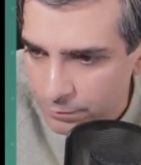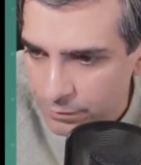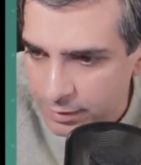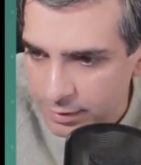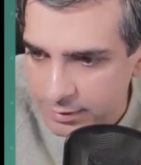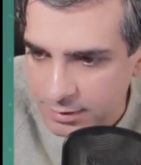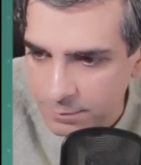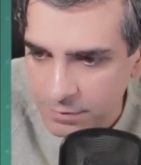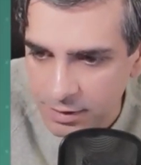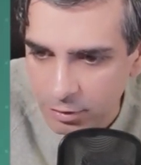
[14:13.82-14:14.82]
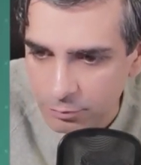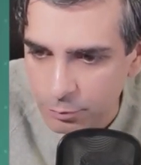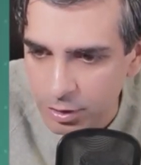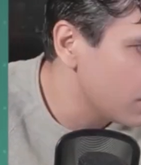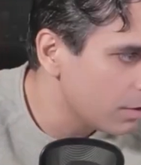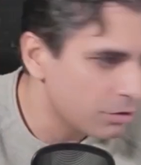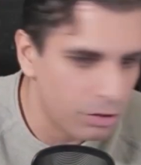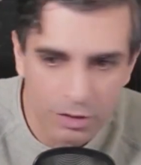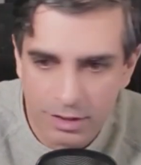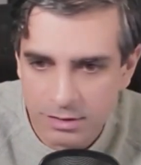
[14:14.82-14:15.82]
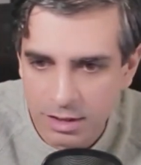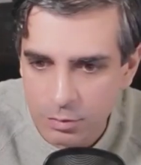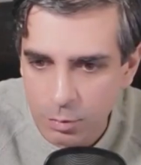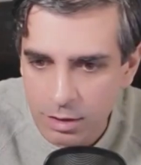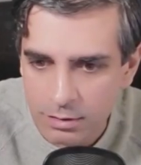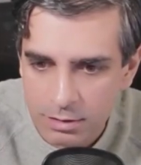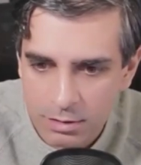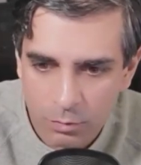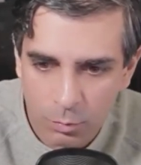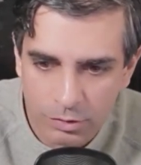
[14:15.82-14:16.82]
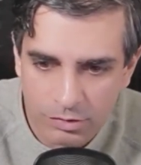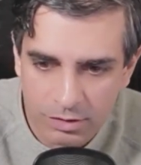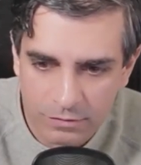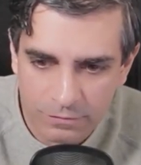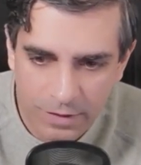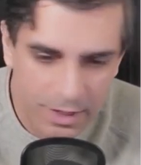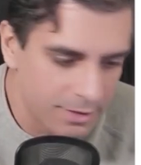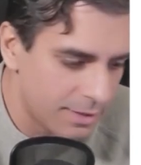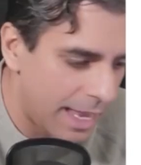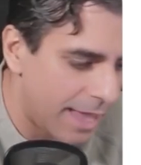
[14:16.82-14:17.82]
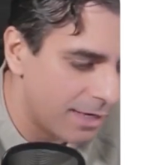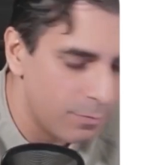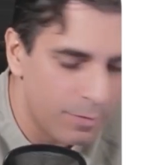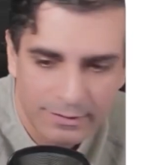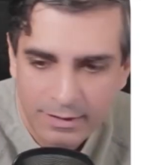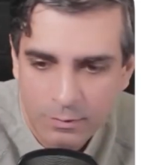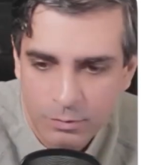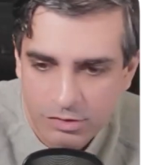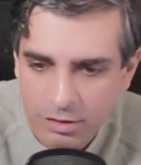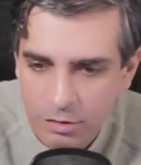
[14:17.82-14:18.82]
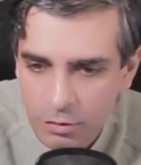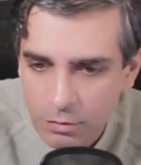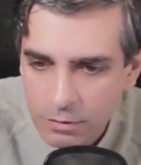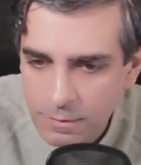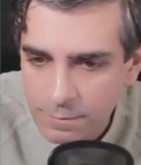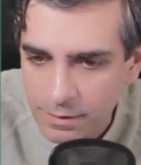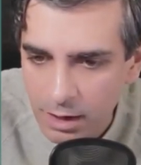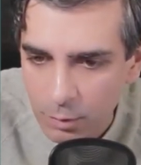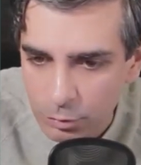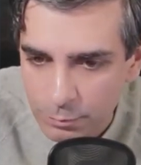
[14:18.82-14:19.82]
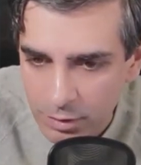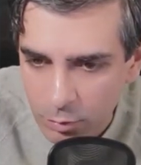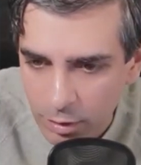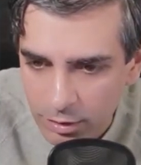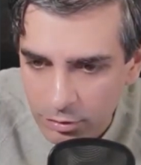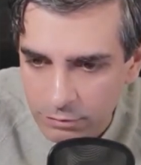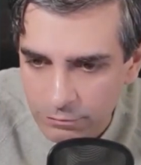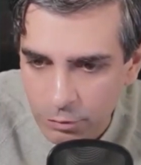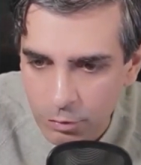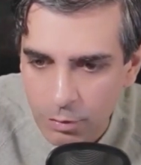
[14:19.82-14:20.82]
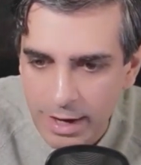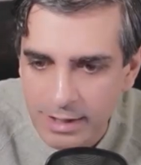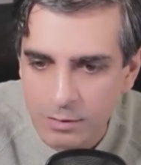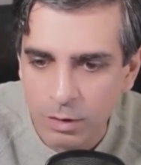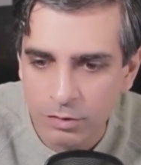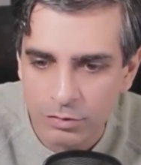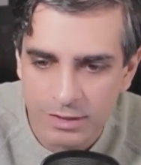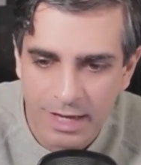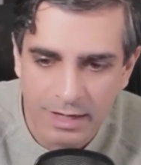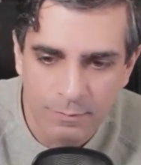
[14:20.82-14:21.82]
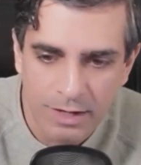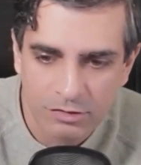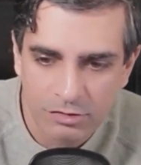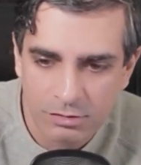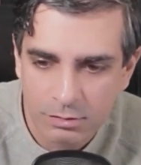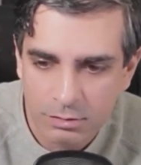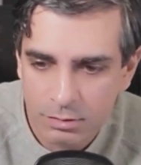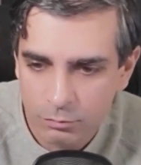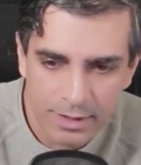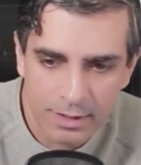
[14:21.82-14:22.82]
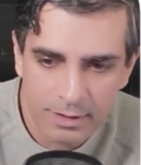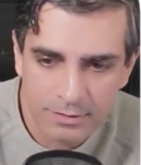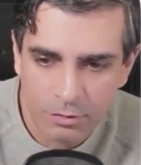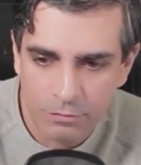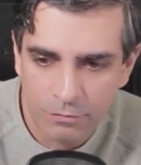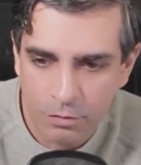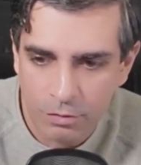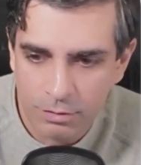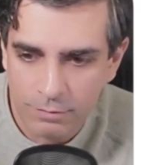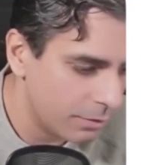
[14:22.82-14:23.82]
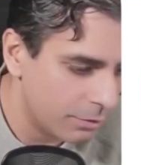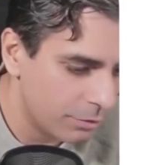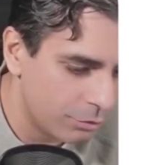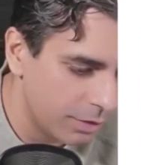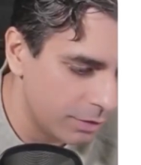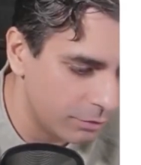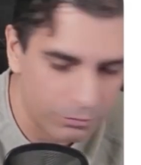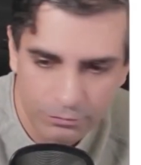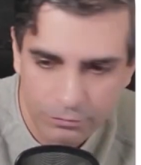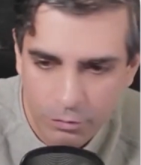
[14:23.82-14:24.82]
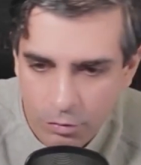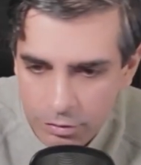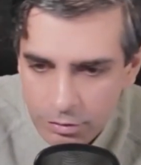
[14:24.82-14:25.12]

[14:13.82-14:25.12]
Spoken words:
is something I could put in. So there's another one, which is space animator, which I know would be quite good for anyone who's in animation. But let's go for 3 to 4.